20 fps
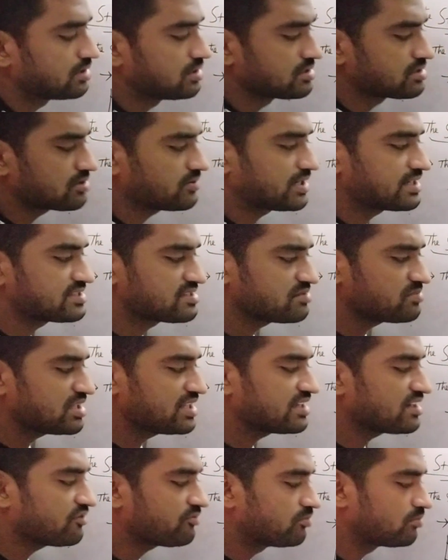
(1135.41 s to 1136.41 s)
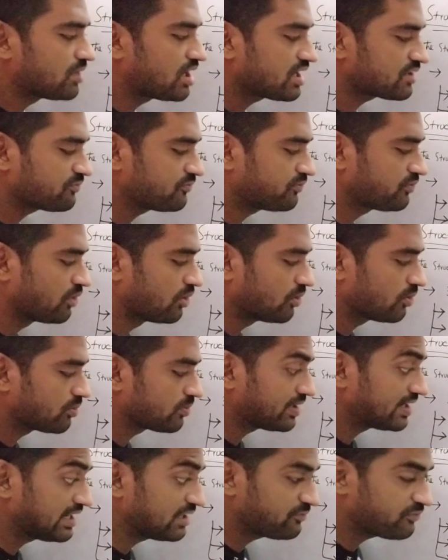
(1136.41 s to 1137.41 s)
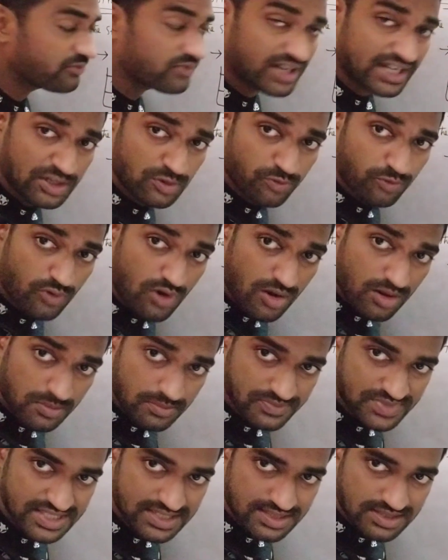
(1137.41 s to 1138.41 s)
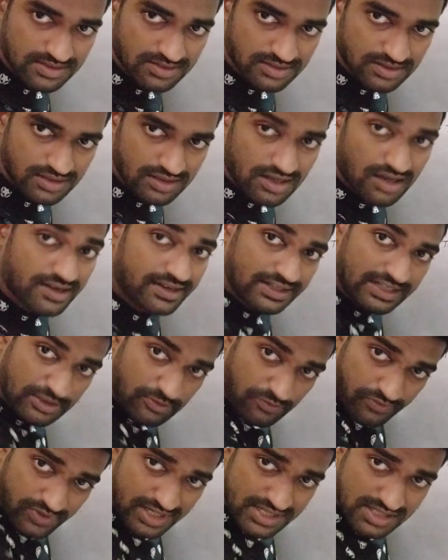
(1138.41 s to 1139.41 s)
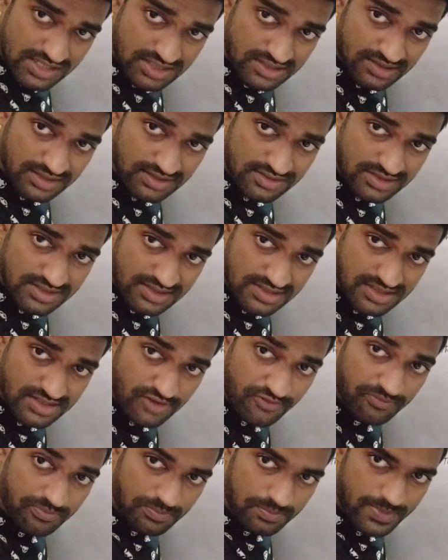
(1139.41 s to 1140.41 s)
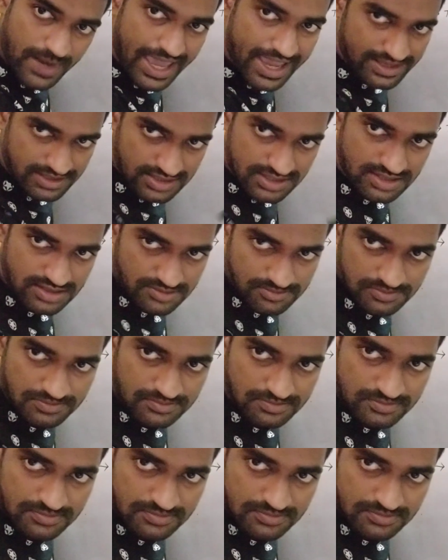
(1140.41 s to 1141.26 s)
So what is the meaning of morpho? Different forms or different structures of plants.